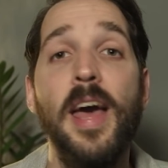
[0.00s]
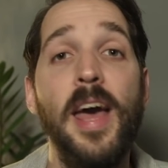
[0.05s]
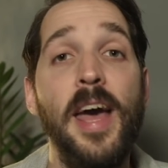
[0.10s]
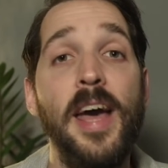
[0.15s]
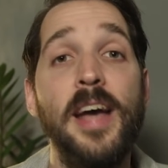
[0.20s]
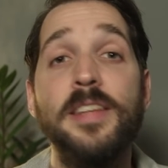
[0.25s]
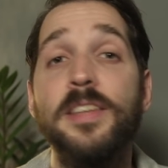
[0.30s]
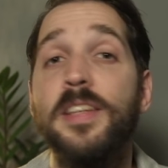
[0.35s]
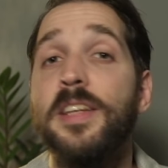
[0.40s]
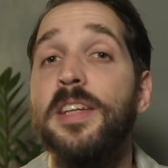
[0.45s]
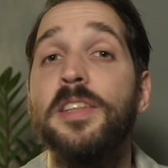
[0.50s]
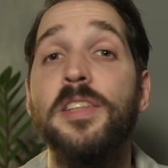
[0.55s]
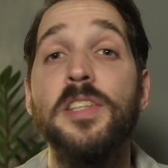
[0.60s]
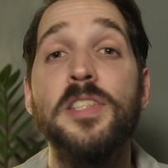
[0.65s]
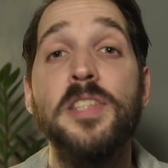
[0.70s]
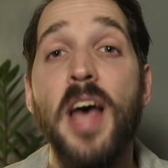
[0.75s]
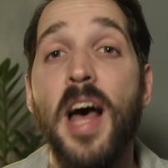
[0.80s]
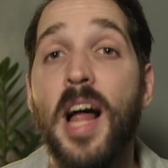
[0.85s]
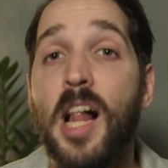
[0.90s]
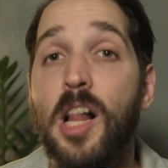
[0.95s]
And it
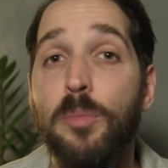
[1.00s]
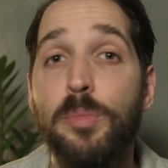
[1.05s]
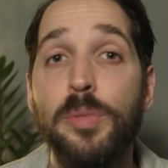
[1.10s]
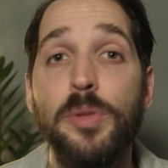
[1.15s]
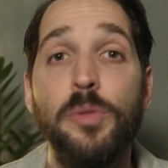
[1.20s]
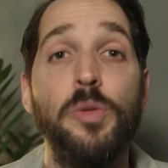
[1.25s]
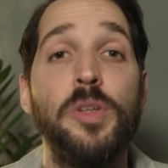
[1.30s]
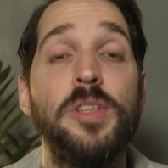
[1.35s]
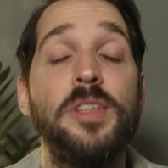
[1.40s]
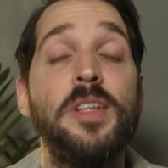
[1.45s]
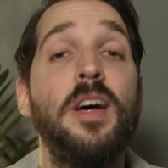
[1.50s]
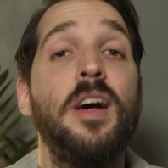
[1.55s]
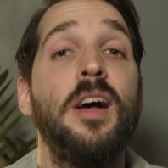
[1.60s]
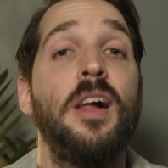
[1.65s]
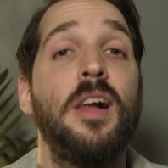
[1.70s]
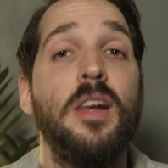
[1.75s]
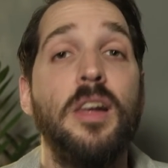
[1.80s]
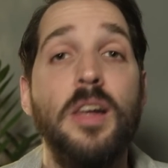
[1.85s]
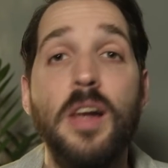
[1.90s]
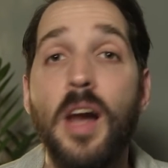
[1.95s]
is helped with
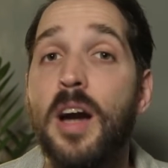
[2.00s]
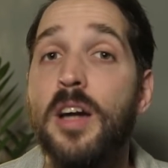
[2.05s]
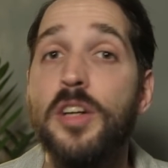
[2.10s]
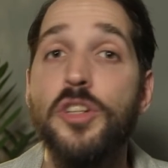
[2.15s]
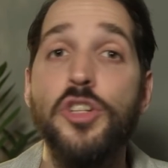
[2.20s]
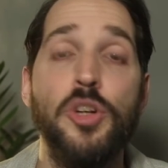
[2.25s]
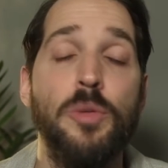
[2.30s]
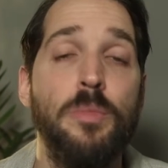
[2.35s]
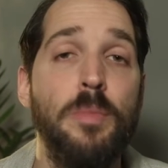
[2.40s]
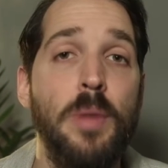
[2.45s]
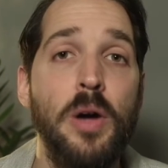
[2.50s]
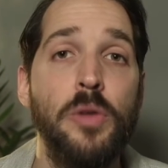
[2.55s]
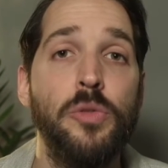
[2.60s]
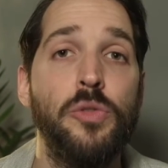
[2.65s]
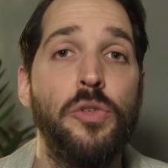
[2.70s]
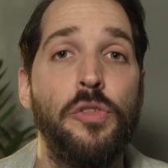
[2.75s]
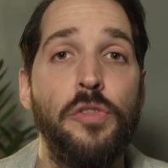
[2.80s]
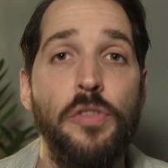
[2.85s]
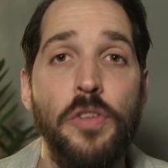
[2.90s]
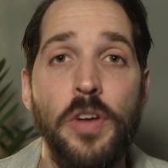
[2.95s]
large amount
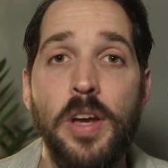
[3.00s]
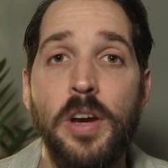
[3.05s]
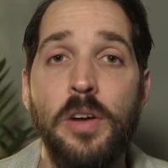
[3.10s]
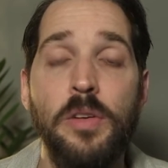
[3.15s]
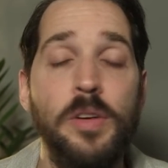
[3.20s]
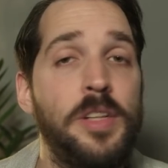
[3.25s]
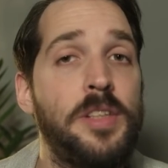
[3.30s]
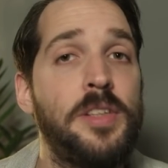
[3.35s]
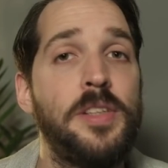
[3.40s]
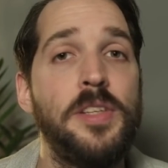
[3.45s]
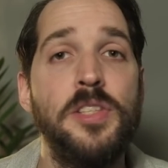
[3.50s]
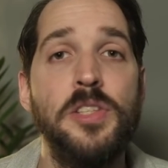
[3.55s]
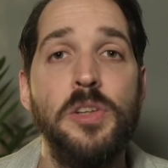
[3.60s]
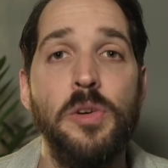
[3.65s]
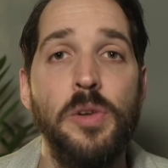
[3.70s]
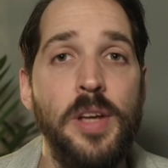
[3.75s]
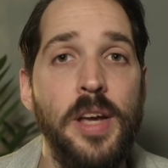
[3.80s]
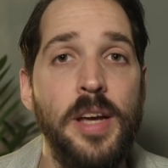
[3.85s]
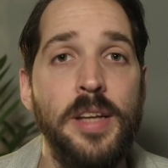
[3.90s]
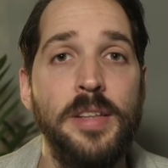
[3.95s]
of air it is
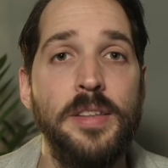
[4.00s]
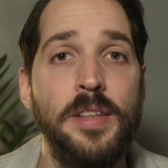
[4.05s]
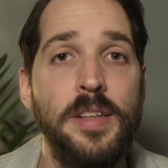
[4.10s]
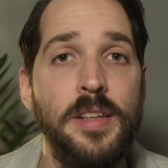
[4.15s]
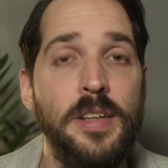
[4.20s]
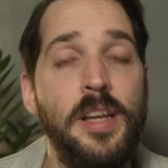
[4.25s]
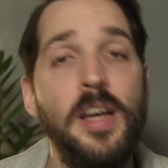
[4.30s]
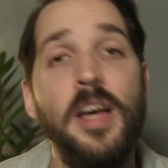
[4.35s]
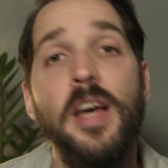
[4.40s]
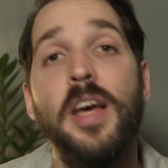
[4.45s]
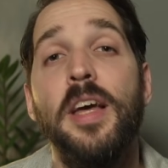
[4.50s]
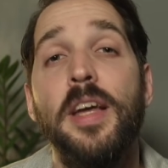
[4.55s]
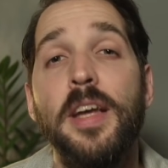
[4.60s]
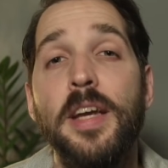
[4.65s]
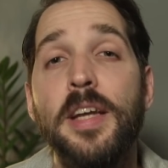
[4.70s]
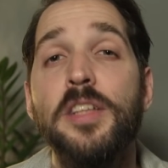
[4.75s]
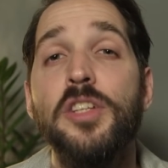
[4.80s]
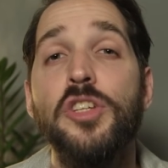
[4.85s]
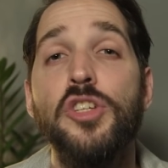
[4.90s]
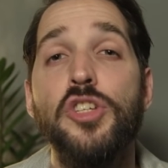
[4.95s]
creating.
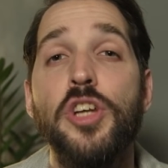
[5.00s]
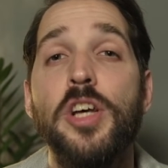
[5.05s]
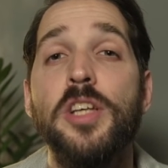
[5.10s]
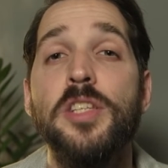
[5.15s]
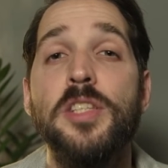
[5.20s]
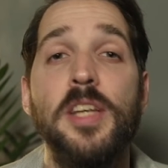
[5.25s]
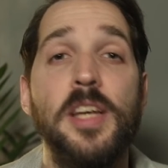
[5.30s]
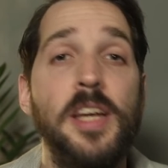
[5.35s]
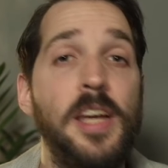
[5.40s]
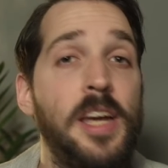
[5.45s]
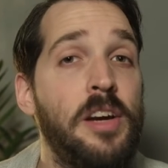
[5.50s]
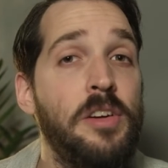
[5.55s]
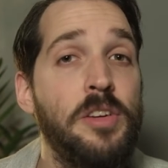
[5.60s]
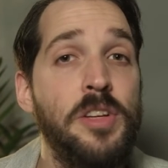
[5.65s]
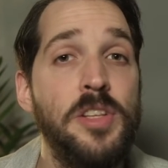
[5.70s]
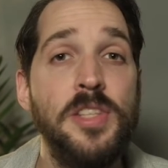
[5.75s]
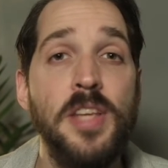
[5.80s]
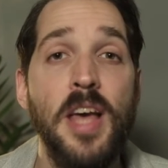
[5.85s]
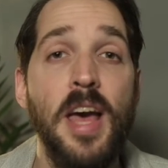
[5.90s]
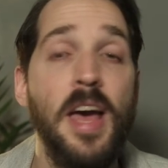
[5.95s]
It just
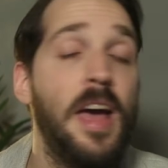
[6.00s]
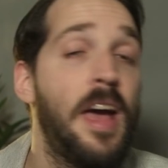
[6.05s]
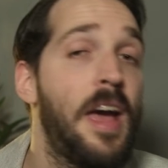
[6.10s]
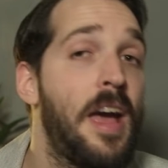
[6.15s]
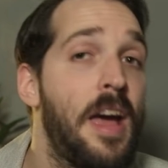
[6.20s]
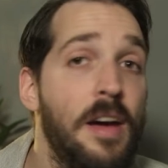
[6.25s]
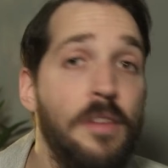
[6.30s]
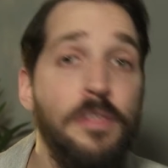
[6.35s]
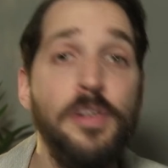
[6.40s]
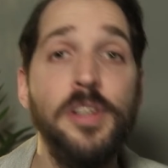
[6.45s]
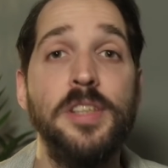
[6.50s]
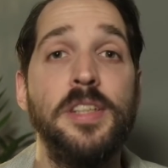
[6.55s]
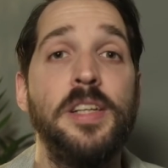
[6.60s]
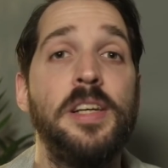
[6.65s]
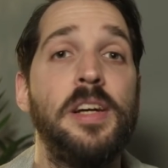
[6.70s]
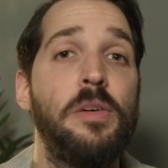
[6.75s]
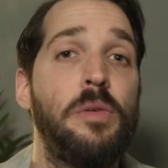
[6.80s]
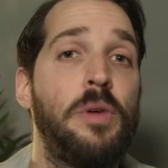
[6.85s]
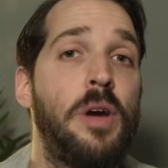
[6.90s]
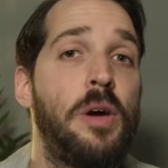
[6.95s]
carries
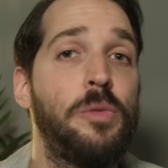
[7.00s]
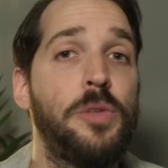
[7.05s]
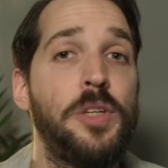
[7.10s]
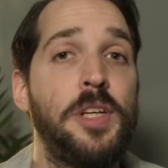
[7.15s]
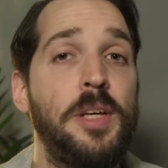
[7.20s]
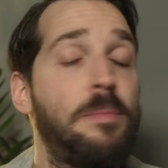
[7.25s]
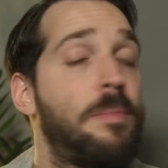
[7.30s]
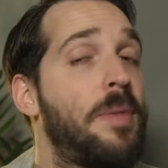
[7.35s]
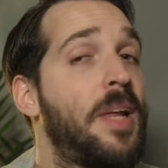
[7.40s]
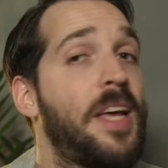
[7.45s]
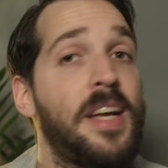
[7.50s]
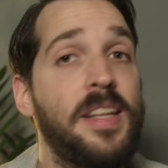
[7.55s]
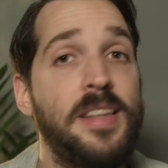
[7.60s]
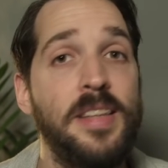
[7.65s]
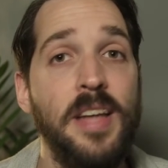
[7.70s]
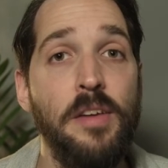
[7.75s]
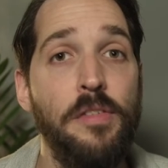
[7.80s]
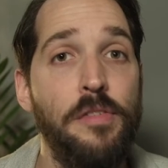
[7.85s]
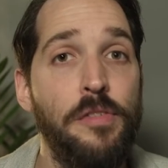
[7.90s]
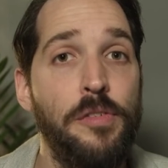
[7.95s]
everything around him like a
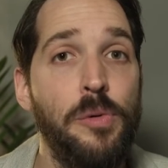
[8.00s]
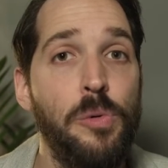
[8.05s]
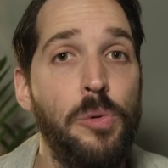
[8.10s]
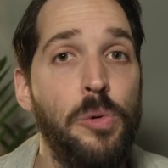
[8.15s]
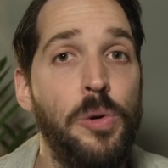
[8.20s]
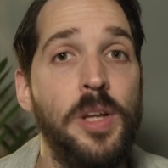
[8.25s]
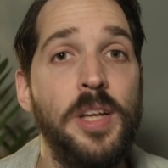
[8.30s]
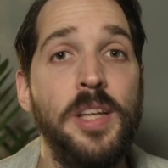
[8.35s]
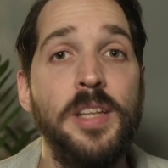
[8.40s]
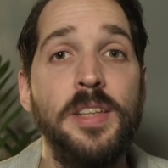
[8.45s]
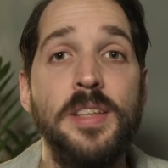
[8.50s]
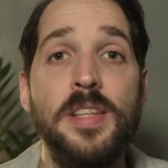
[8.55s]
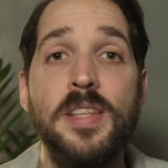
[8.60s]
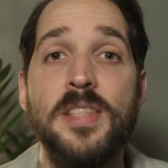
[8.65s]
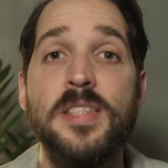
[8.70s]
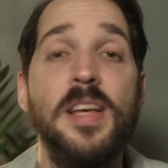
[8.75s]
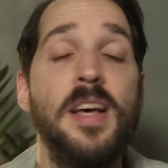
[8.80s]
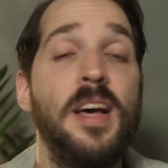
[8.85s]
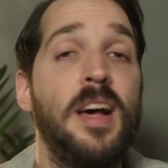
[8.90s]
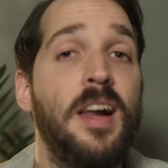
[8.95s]
typhoon in
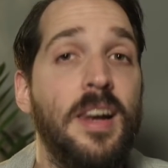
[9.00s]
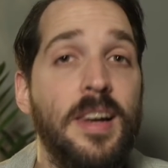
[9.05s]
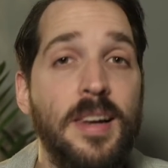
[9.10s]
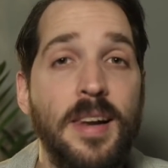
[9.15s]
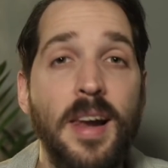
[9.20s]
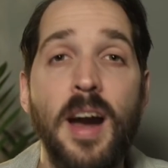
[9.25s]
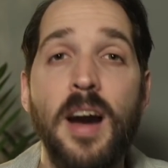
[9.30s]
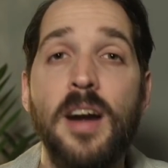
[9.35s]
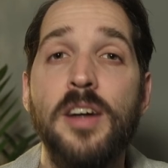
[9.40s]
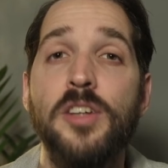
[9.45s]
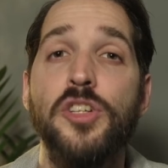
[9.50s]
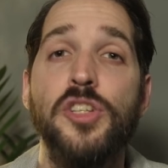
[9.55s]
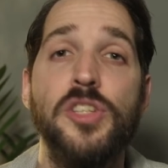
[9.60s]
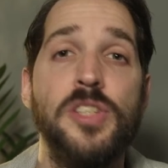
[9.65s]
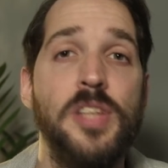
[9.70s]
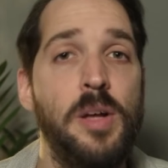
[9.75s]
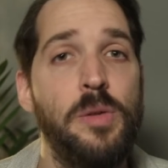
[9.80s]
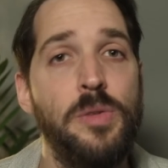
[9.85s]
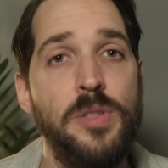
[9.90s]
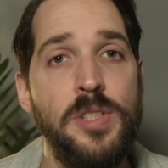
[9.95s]
this large
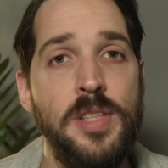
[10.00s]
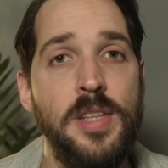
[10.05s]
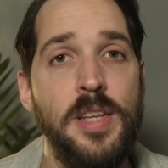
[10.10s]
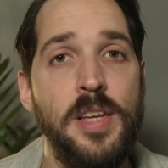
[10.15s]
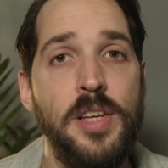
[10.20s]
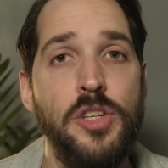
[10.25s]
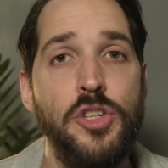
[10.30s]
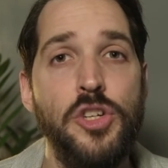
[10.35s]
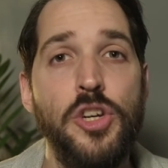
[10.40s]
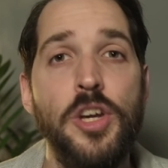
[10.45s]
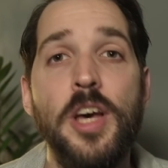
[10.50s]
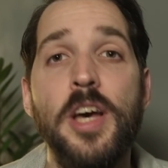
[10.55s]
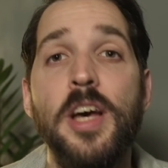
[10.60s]
soundstage.